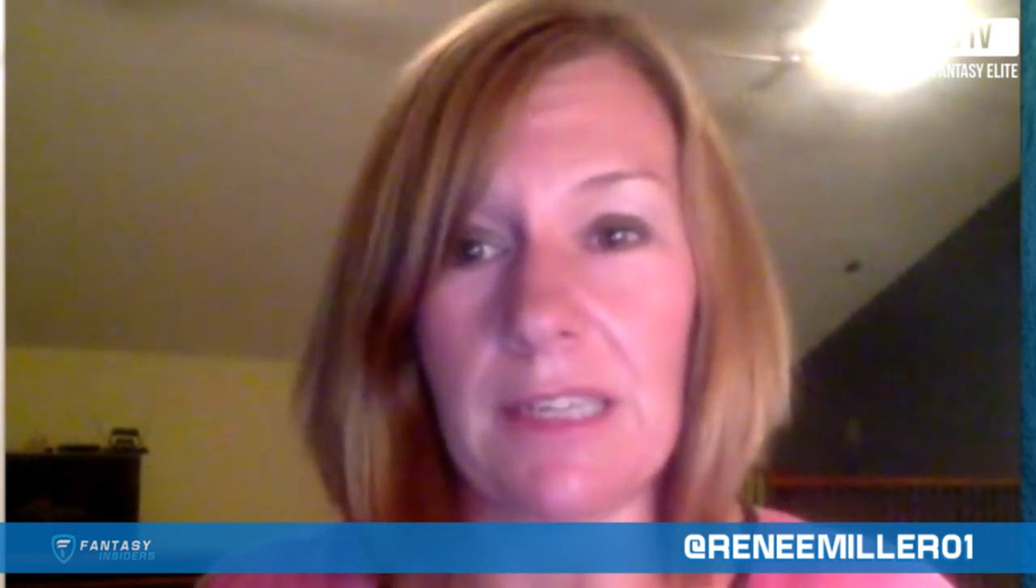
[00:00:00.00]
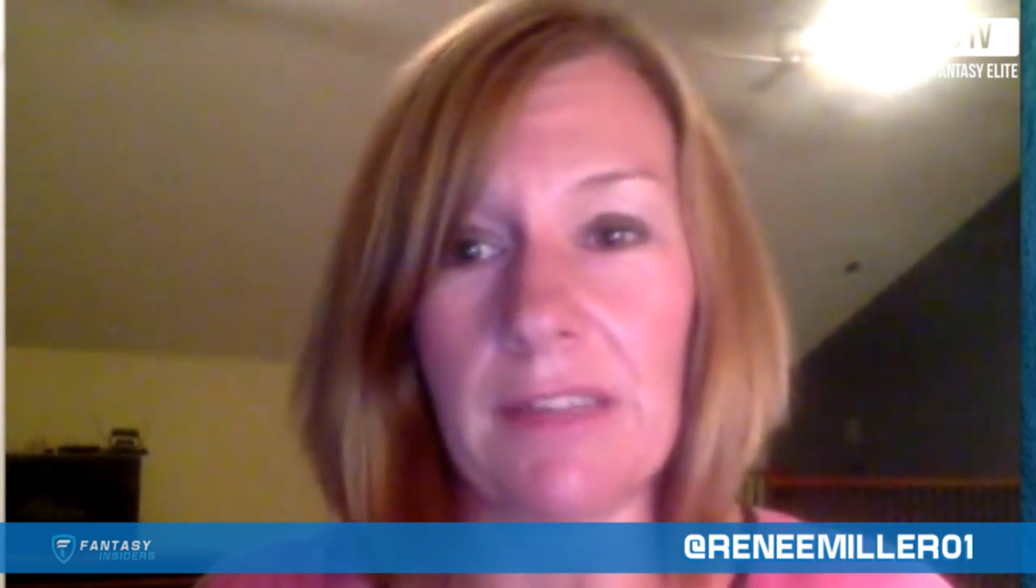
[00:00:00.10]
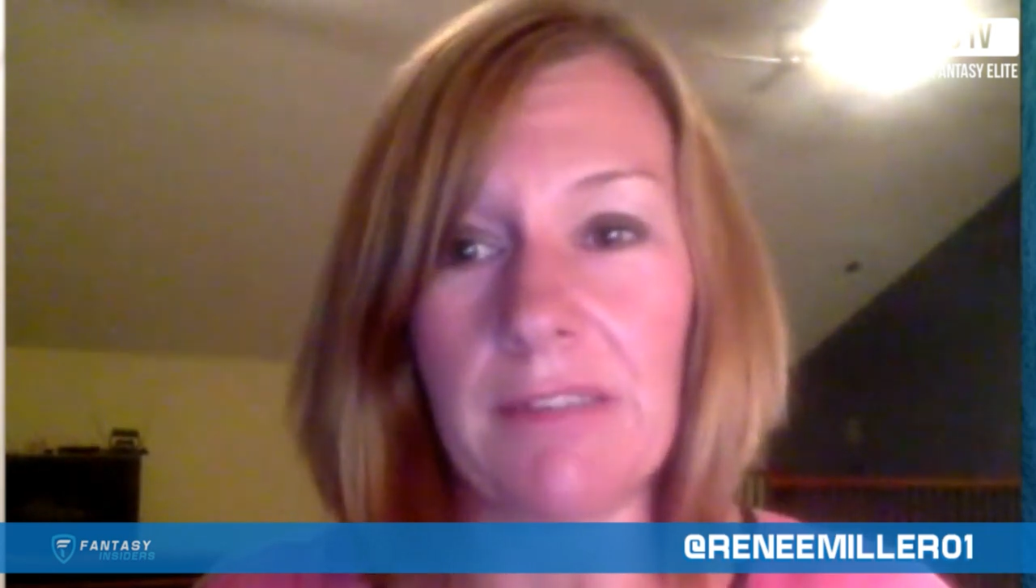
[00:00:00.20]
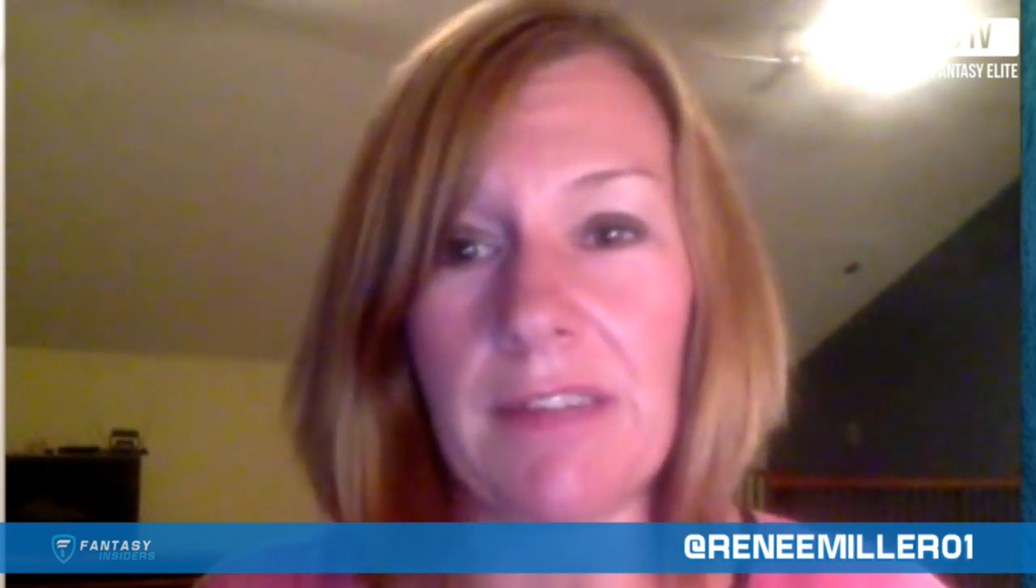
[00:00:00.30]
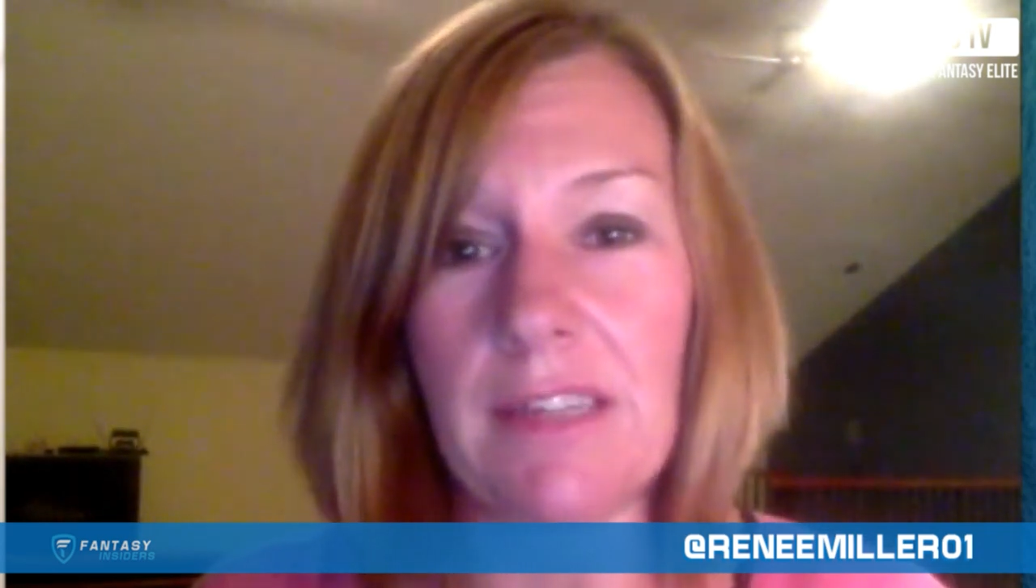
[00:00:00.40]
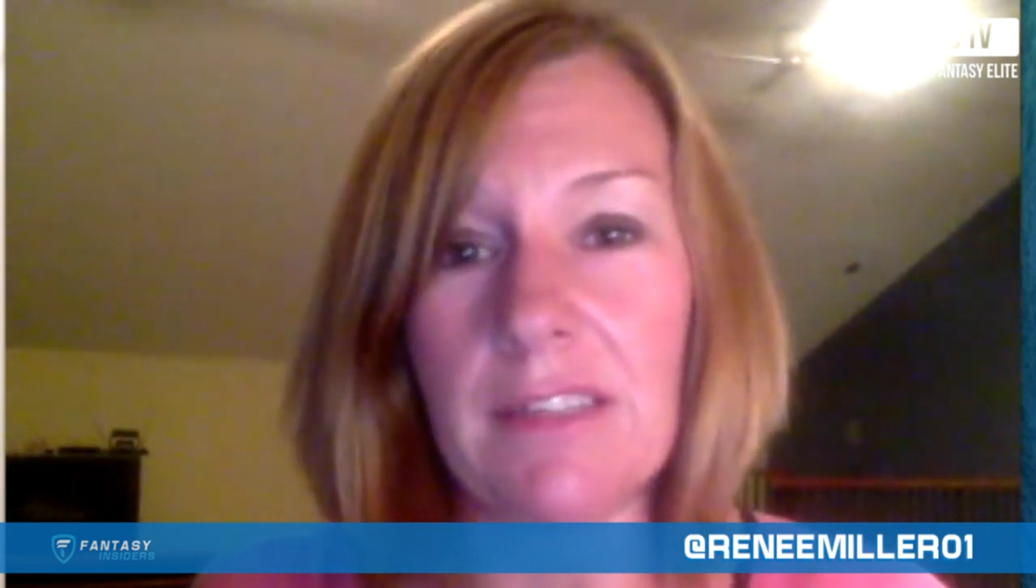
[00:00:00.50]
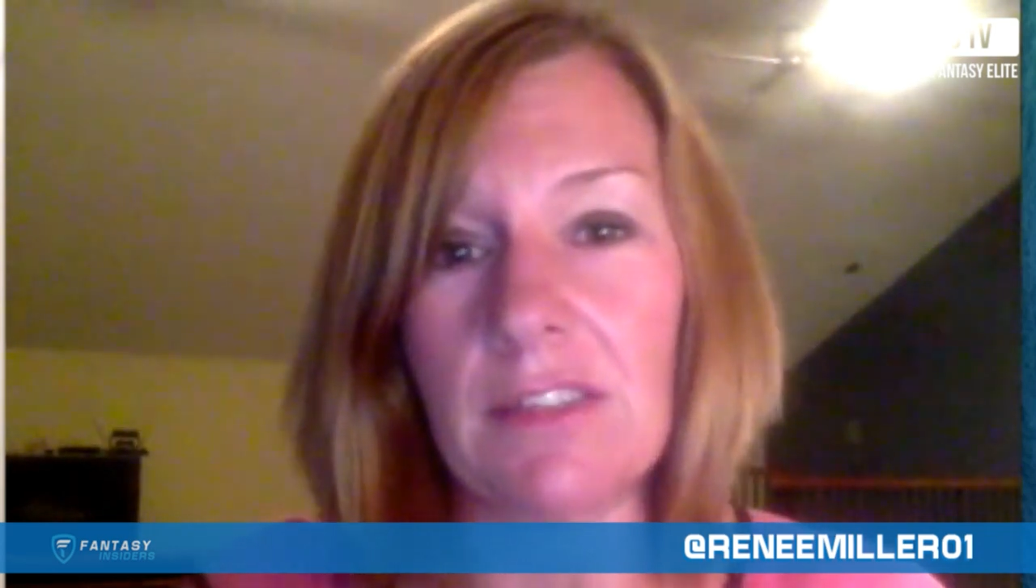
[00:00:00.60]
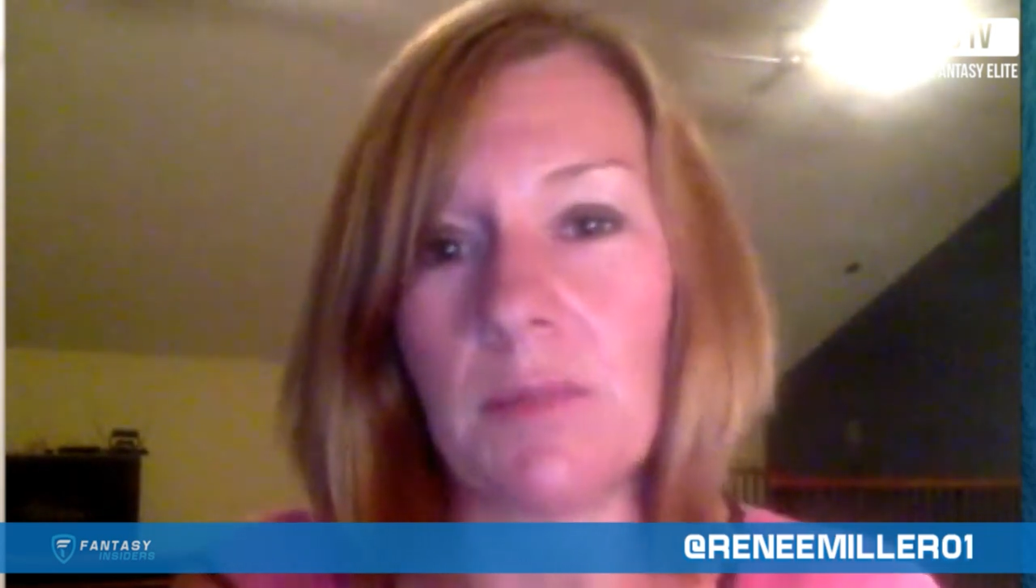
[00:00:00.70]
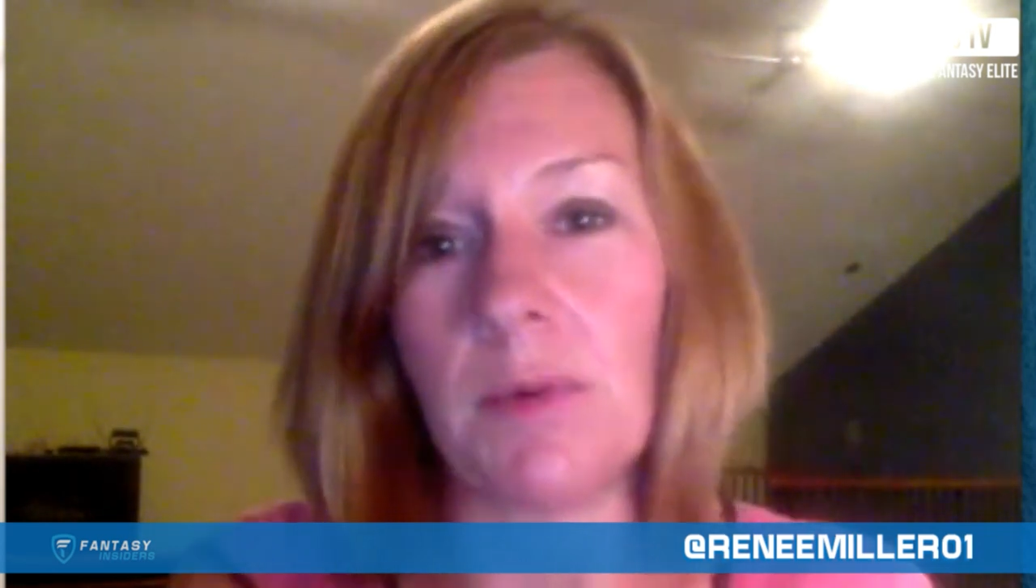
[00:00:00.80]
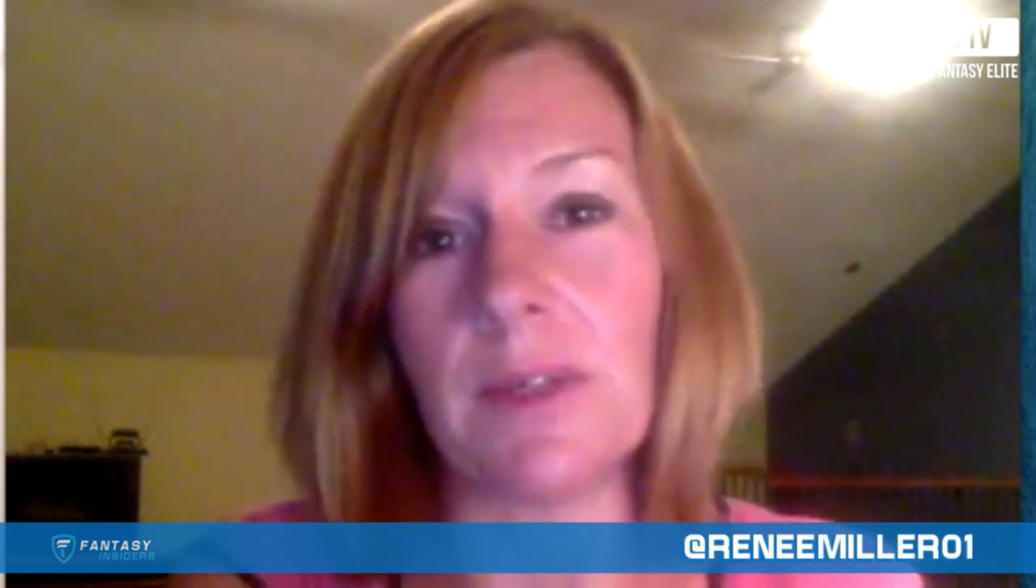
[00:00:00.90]
daily fantasy
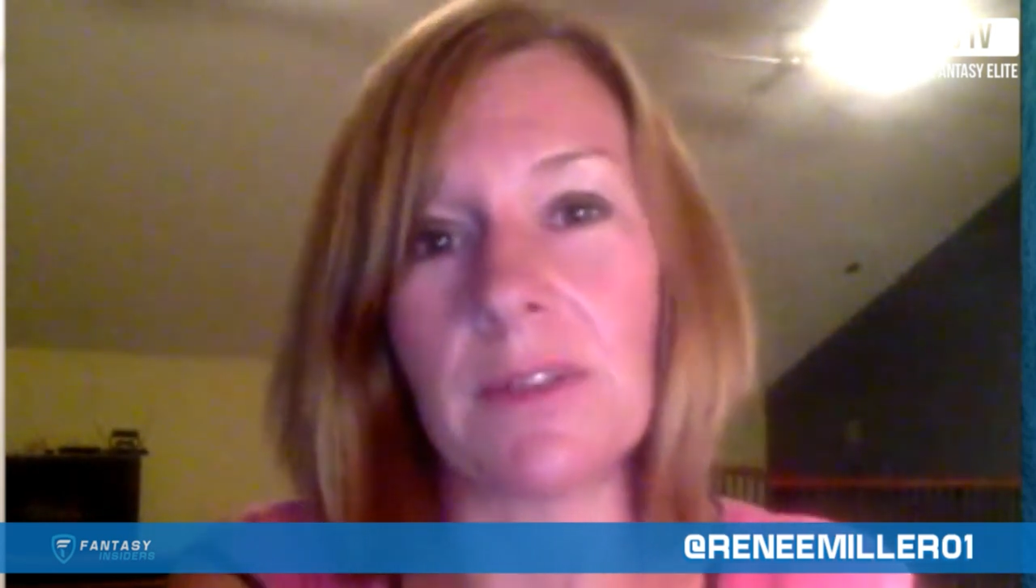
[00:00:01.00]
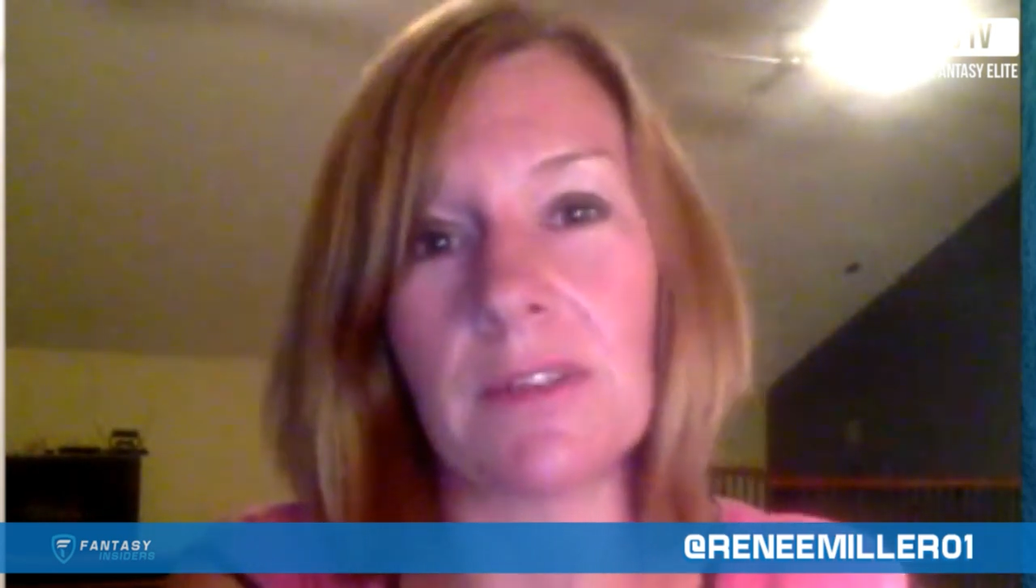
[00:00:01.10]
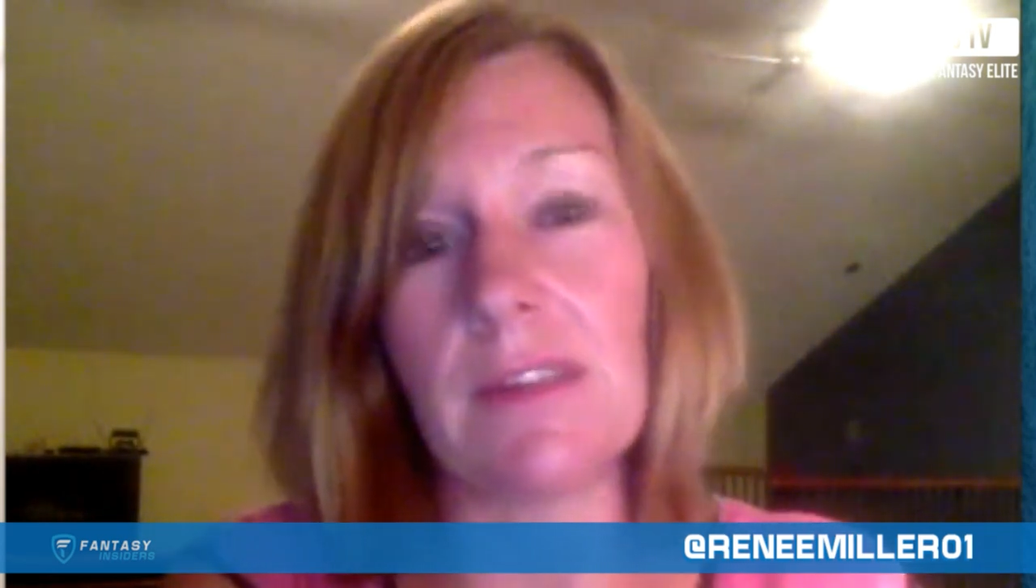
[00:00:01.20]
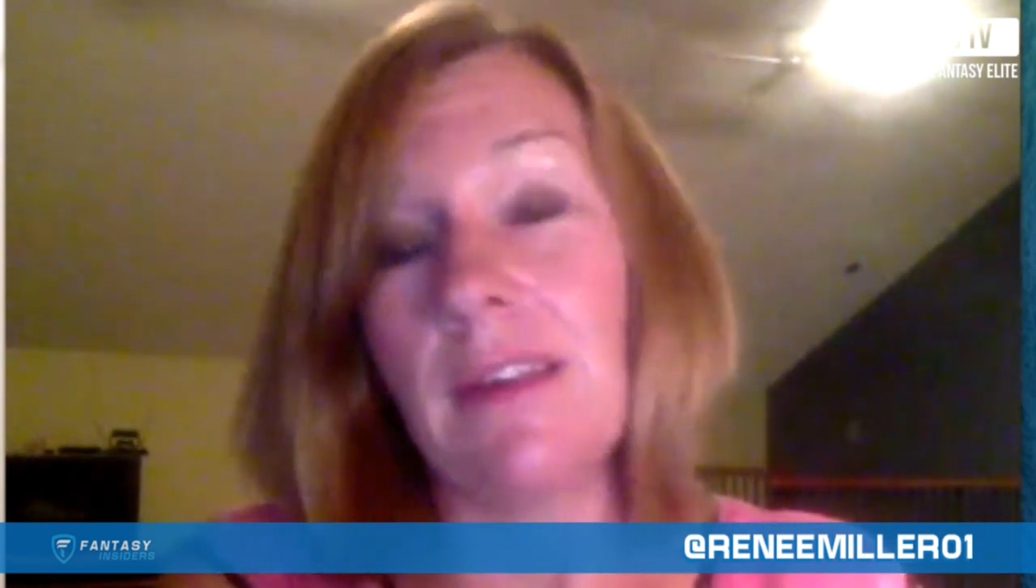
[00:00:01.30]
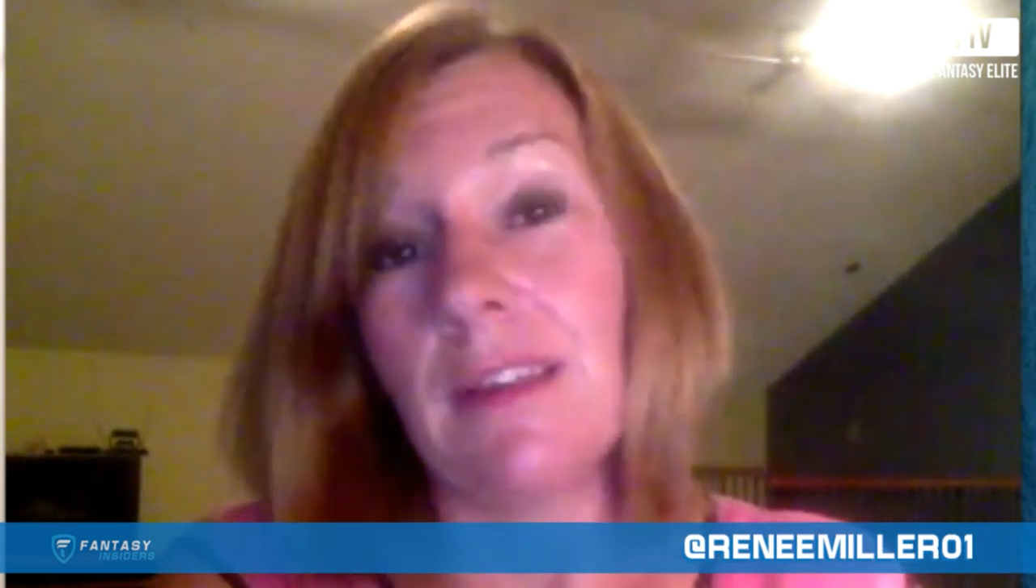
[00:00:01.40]
sports.